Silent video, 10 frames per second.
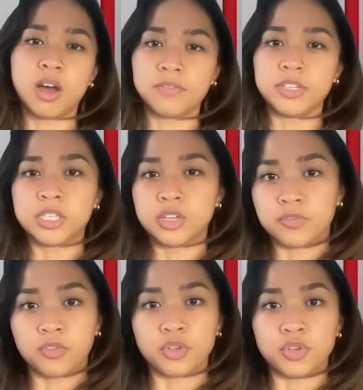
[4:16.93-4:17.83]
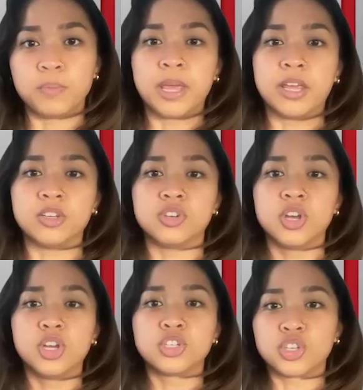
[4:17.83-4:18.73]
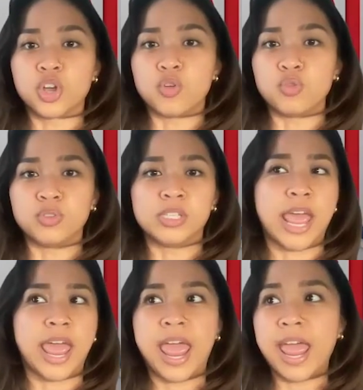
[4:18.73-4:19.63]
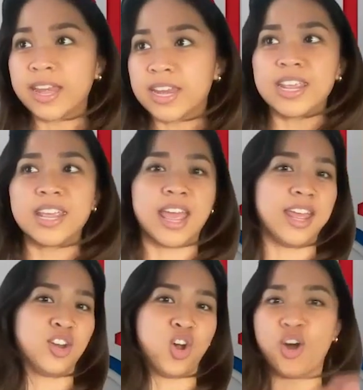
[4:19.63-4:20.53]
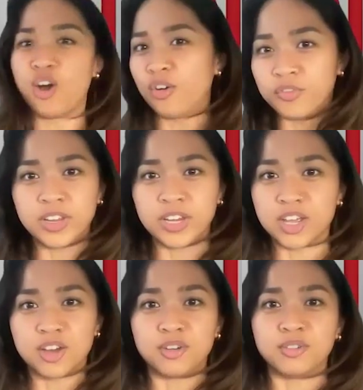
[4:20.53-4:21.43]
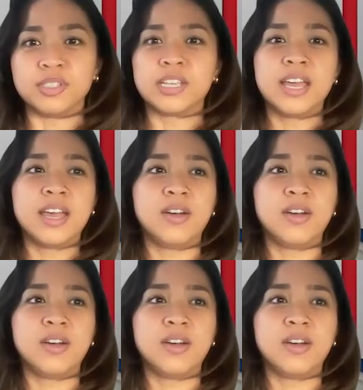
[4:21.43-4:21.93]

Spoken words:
Obviously, your For You page shows any and all videos,